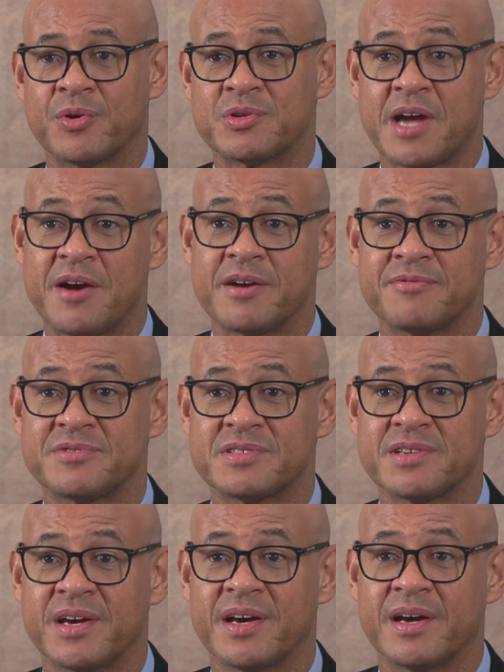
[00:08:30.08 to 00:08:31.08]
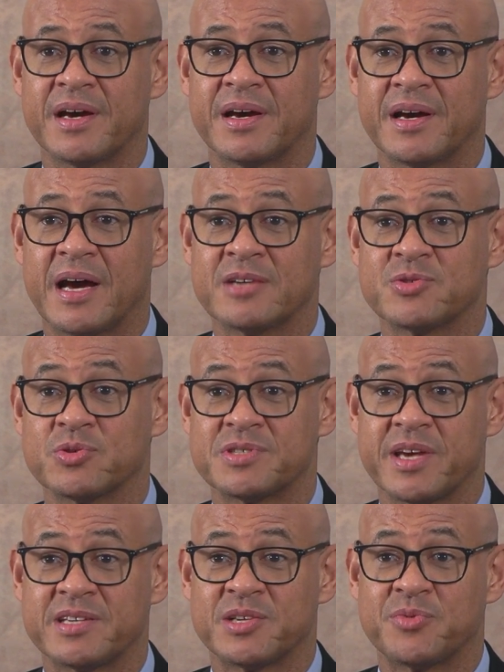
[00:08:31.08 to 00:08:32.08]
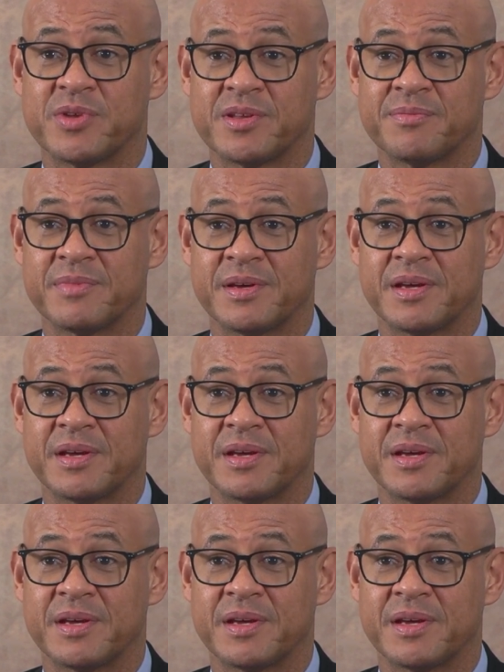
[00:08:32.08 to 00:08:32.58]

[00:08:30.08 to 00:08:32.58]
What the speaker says: tariffs associated with